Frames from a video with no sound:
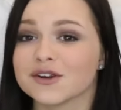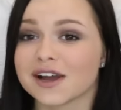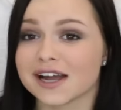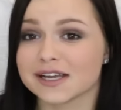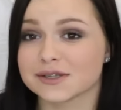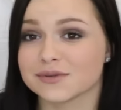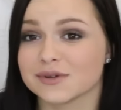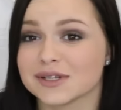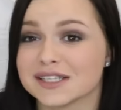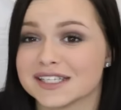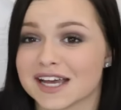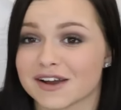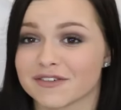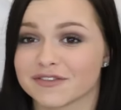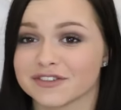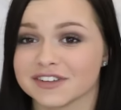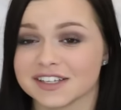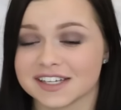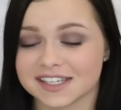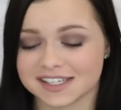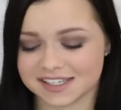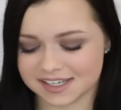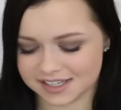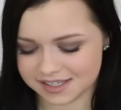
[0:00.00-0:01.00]
You guys will
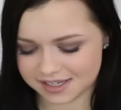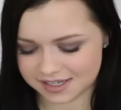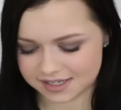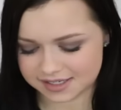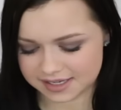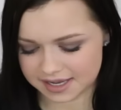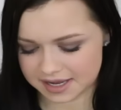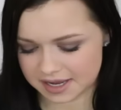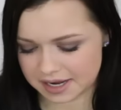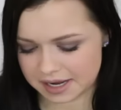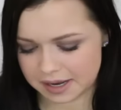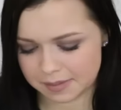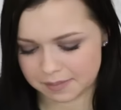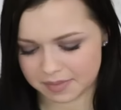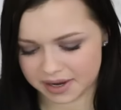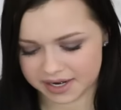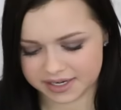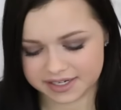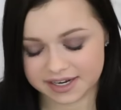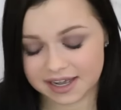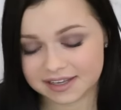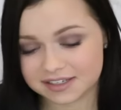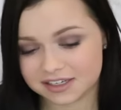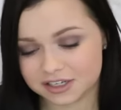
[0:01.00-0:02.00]
definitely see these in
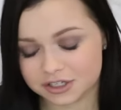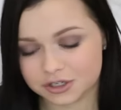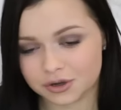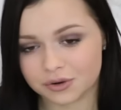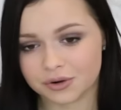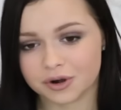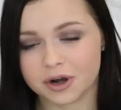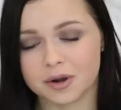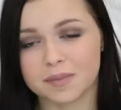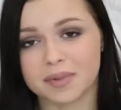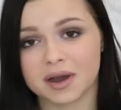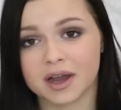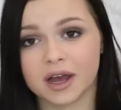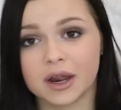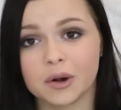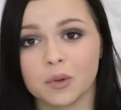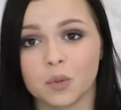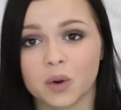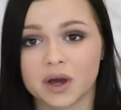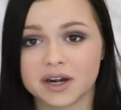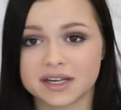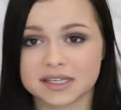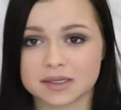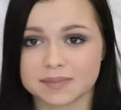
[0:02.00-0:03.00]
my desk tour,
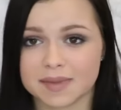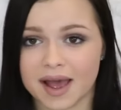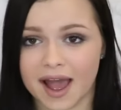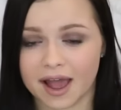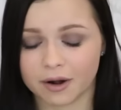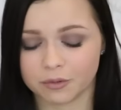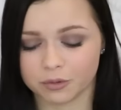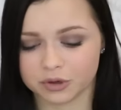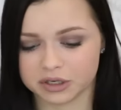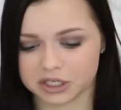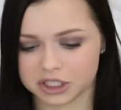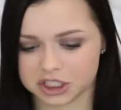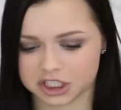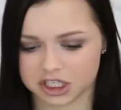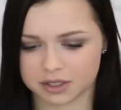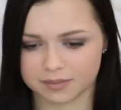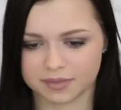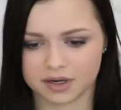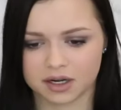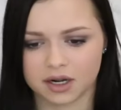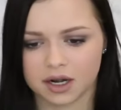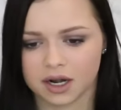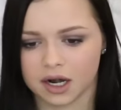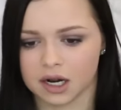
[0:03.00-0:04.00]
but one is matte, one is
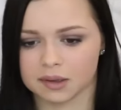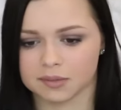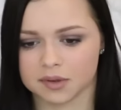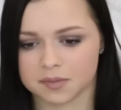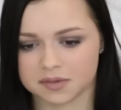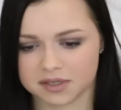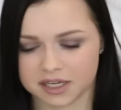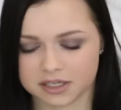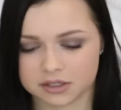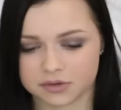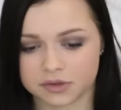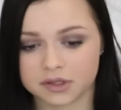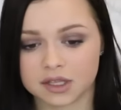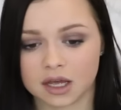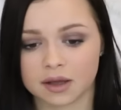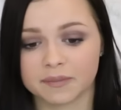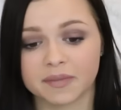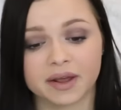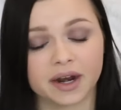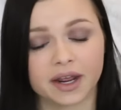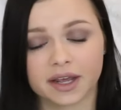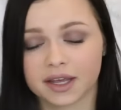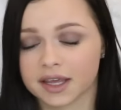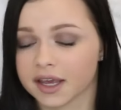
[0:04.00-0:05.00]
shimmer, and I'm obsessed with
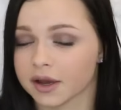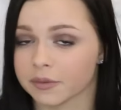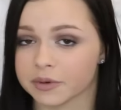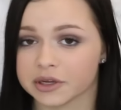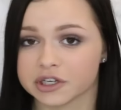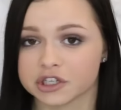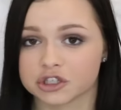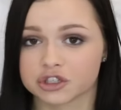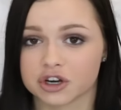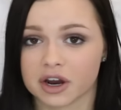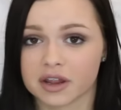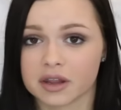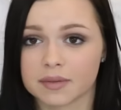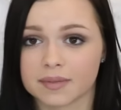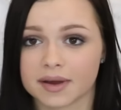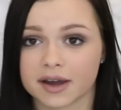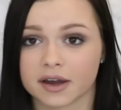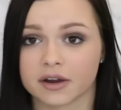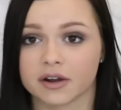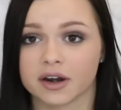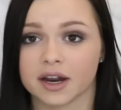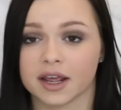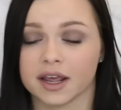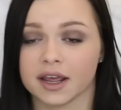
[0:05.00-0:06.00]
them, and I can't wait to try them
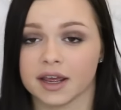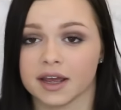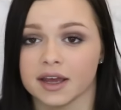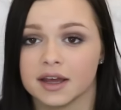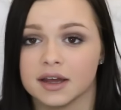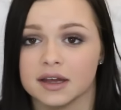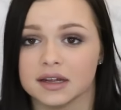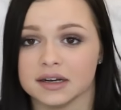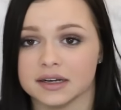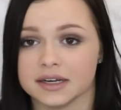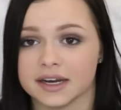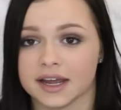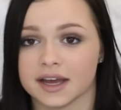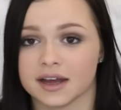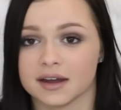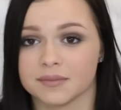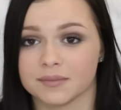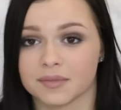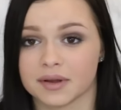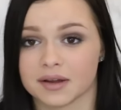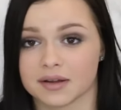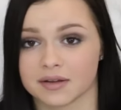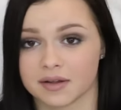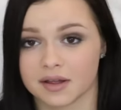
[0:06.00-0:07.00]
out, and yeah,
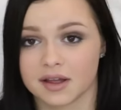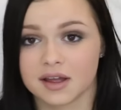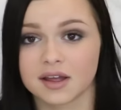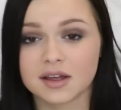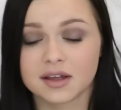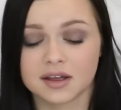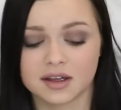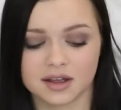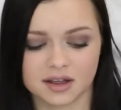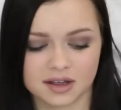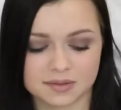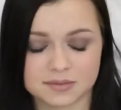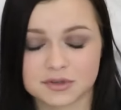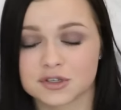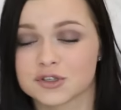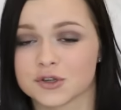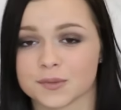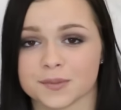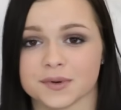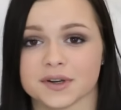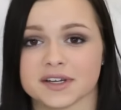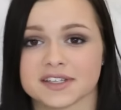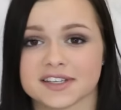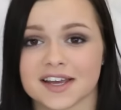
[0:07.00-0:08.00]

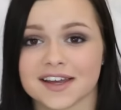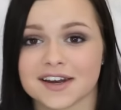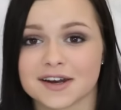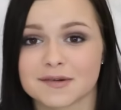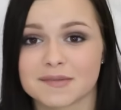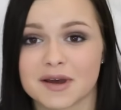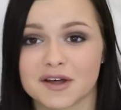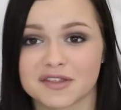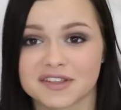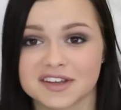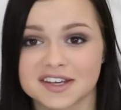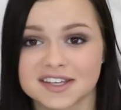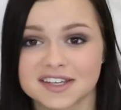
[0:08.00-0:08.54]
super excited about